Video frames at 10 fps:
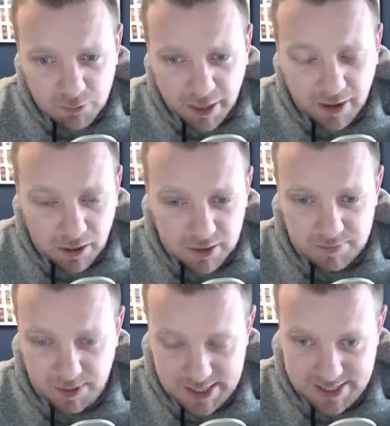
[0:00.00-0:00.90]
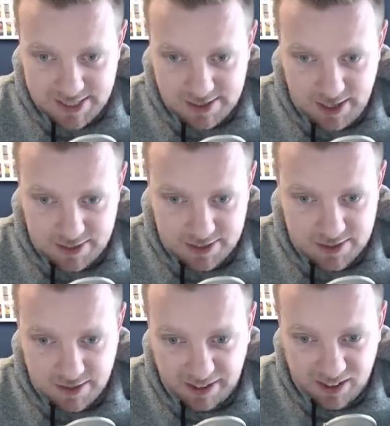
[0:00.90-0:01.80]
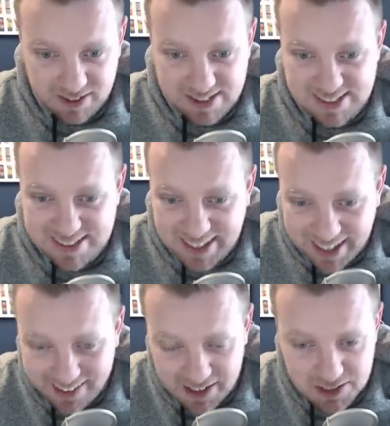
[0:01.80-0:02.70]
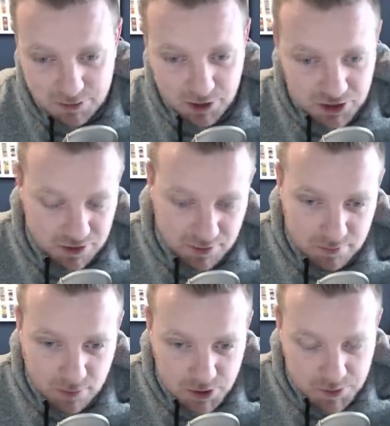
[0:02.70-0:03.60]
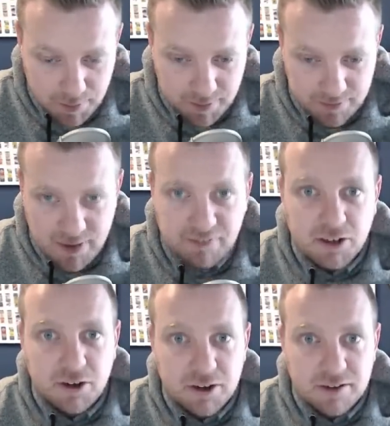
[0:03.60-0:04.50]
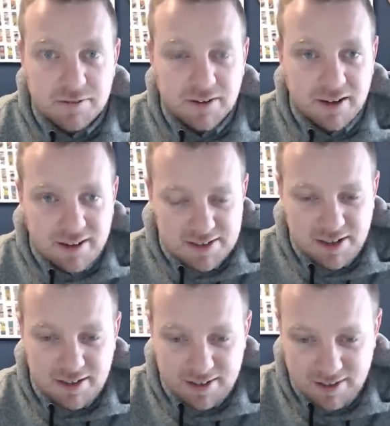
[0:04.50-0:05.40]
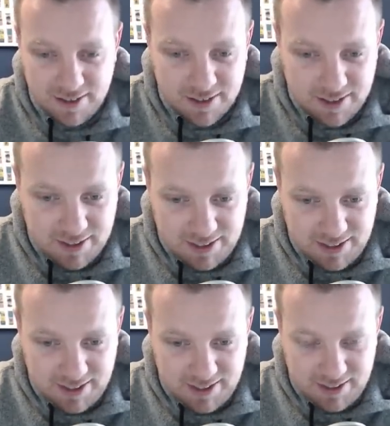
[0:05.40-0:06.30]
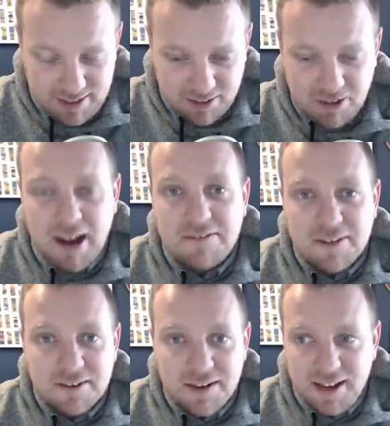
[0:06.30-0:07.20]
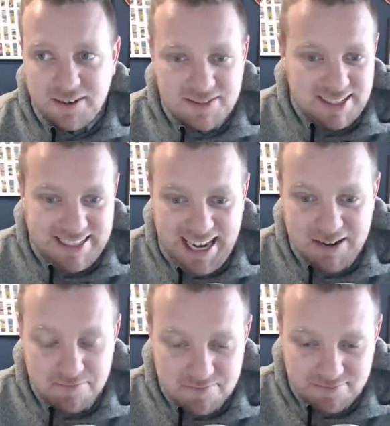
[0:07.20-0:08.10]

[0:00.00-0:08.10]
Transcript: write all of my CSS in something called Stylus, which most people have never heard of. I saw a graph the other day, and it was like 10%